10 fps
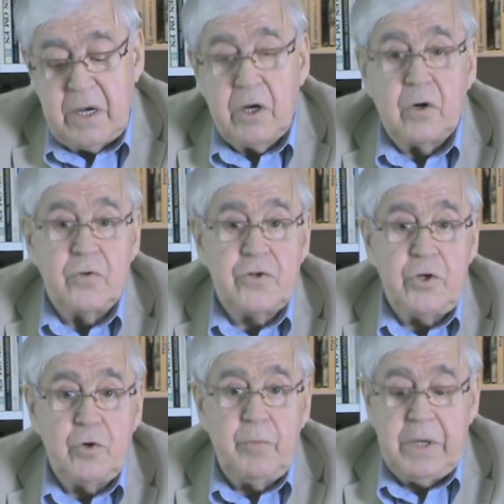
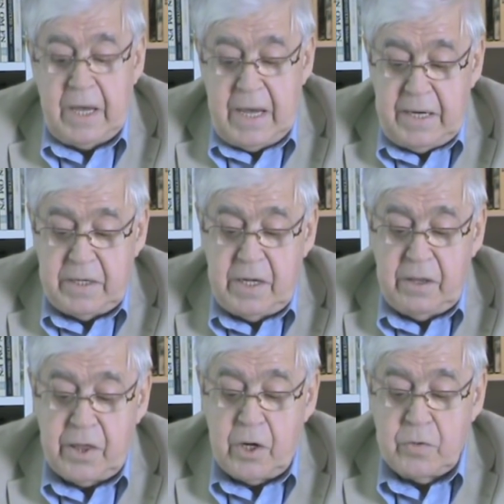Consuming
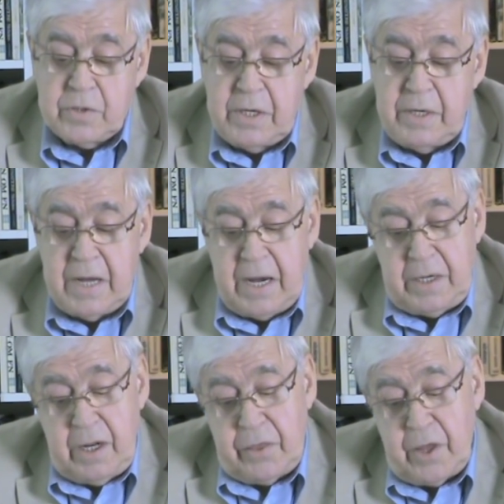80,000,
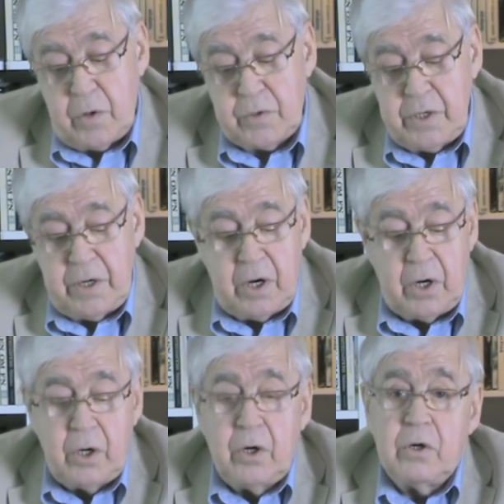90,000
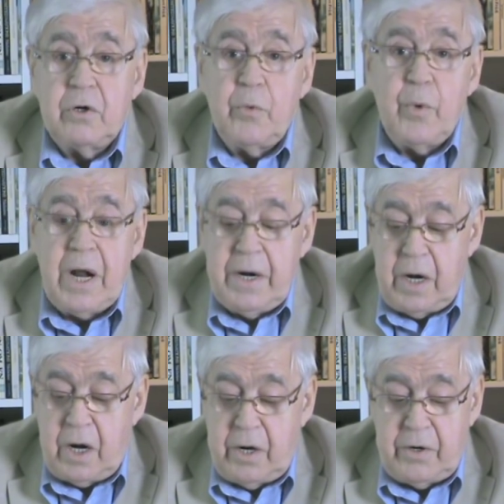or
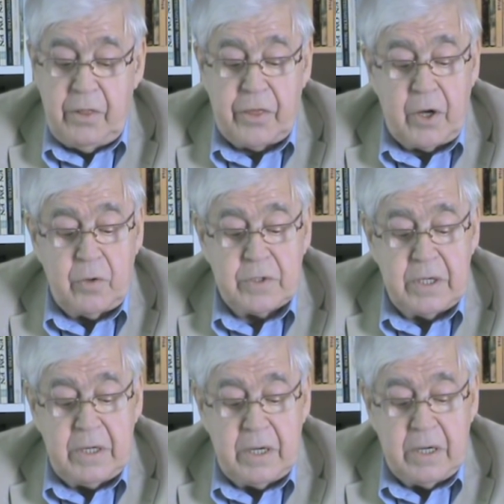
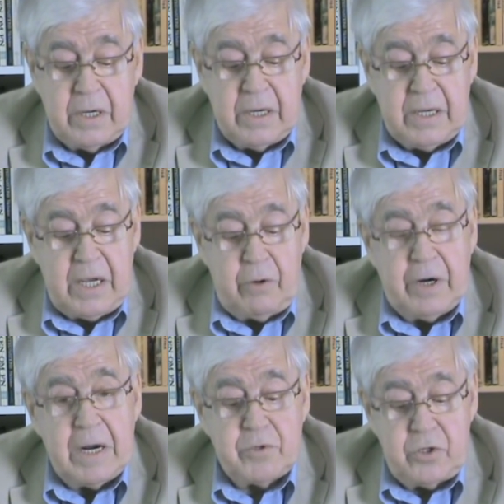100,000
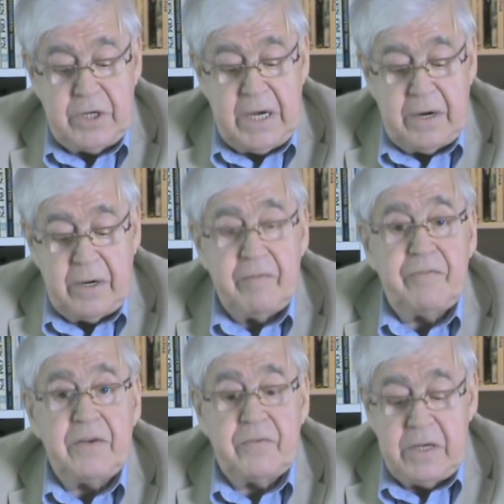kilograms a year in
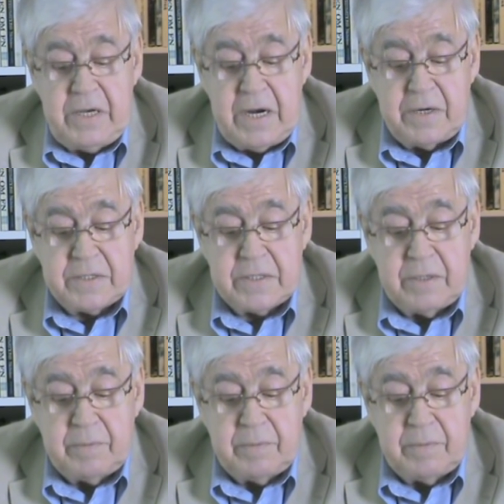50 years.